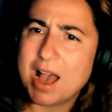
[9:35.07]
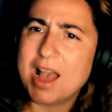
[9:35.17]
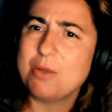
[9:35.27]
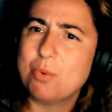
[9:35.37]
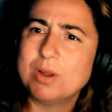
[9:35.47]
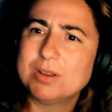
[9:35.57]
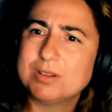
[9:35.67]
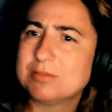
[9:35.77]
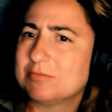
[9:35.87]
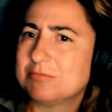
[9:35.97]
want
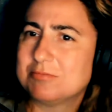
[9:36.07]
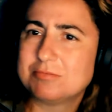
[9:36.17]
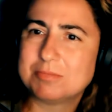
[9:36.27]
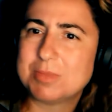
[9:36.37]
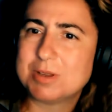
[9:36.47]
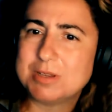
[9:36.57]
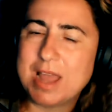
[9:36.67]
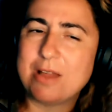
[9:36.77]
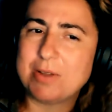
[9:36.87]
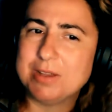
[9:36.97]
to
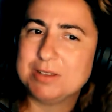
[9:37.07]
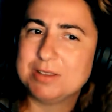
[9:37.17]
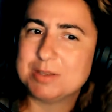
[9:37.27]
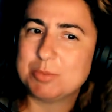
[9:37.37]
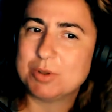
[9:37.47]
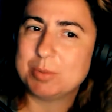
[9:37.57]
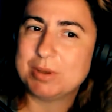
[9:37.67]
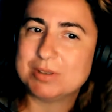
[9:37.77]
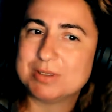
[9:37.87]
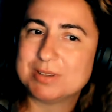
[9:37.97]
narrate this book
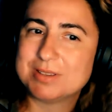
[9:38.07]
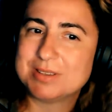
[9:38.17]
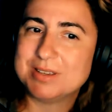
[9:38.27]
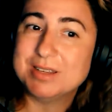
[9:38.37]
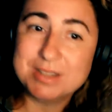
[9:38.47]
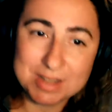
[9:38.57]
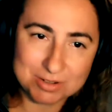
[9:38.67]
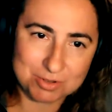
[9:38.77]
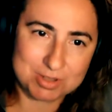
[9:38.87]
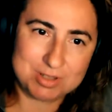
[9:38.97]
because it
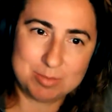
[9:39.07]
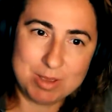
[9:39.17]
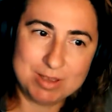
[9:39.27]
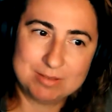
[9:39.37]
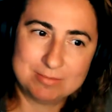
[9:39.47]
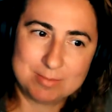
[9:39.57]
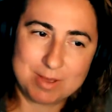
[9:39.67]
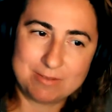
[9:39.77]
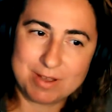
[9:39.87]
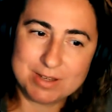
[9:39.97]
interests me.
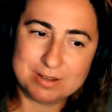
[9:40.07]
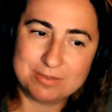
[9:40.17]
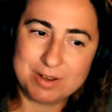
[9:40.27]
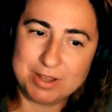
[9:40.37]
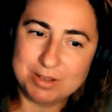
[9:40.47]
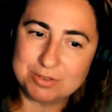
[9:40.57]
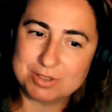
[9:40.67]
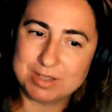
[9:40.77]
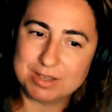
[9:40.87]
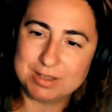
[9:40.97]
I find it very
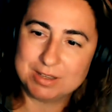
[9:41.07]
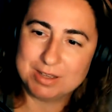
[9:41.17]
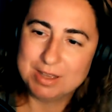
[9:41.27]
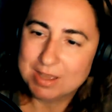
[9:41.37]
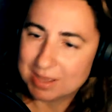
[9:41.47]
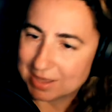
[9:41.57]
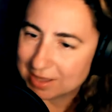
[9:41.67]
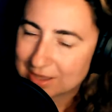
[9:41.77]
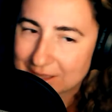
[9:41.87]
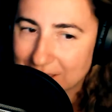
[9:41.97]
interesting.
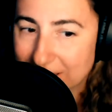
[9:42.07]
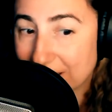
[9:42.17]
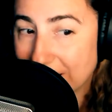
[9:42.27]
And I